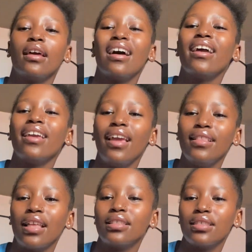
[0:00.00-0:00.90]
I
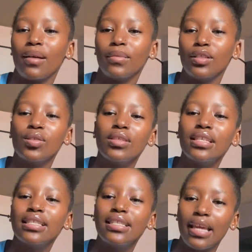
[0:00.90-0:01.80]
hate that tablet to
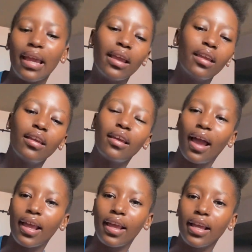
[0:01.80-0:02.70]
this day.
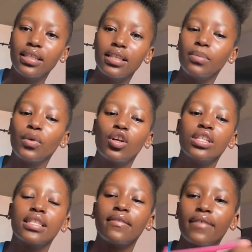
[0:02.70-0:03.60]
I hate it
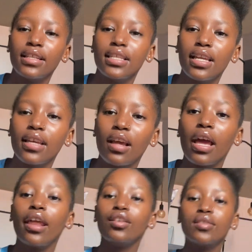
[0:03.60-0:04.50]
because if I take it,
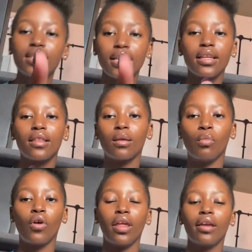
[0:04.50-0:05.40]
and I used to take it in the
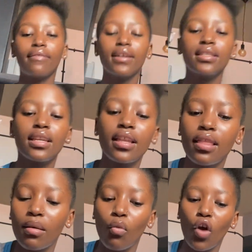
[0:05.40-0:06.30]
morning, if I take it
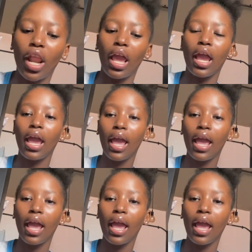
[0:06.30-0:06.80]
in the morning,